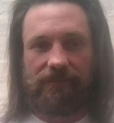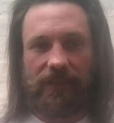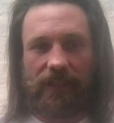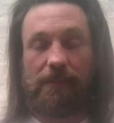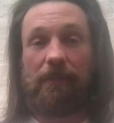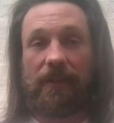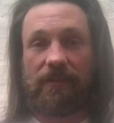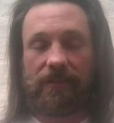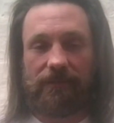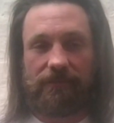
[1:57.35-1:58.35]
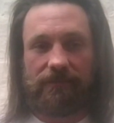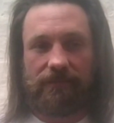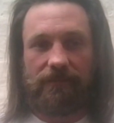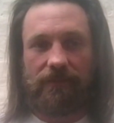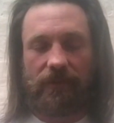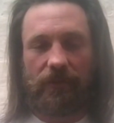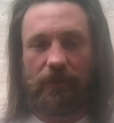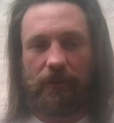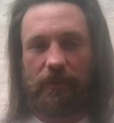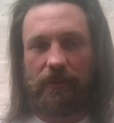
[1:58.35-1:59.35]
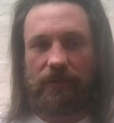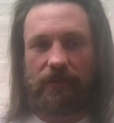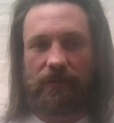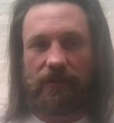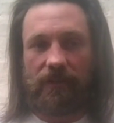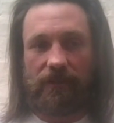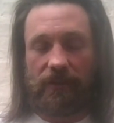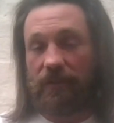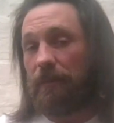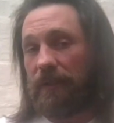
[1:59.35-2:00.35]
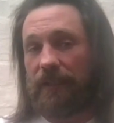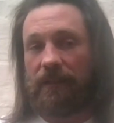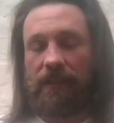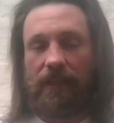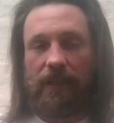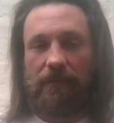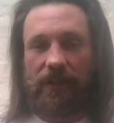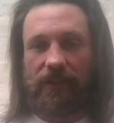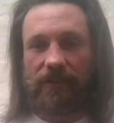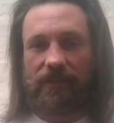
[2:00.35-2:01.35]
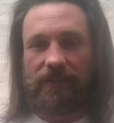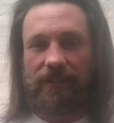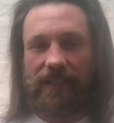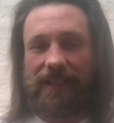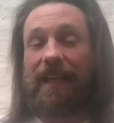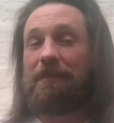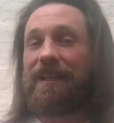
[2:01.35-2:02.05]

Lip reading: A commitment to doing it, because it can be